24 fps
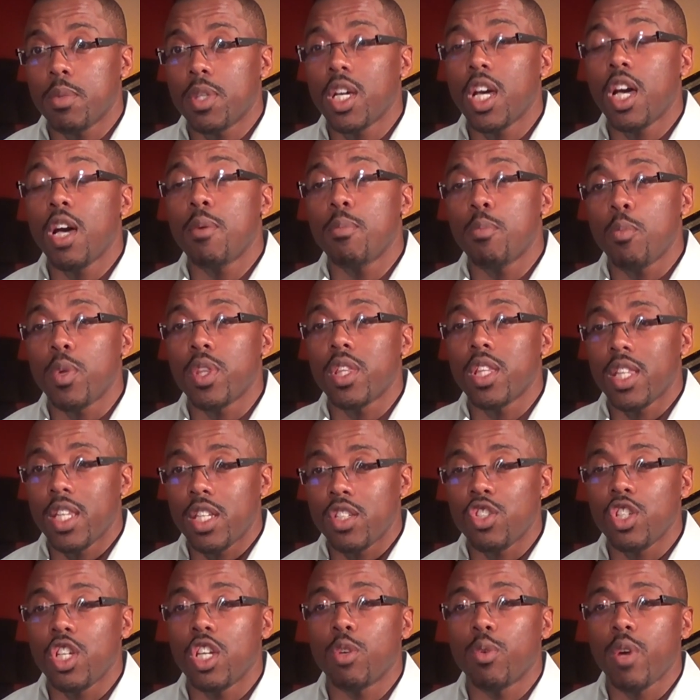come within the
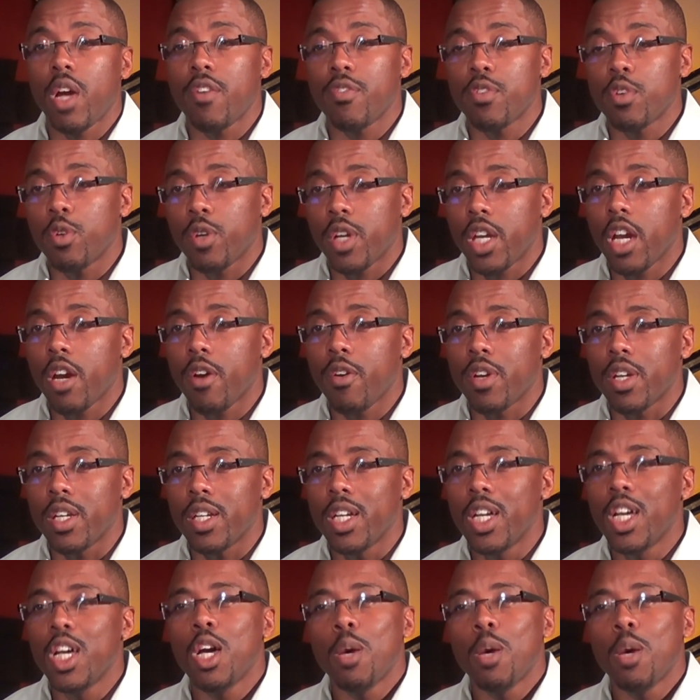geographical area,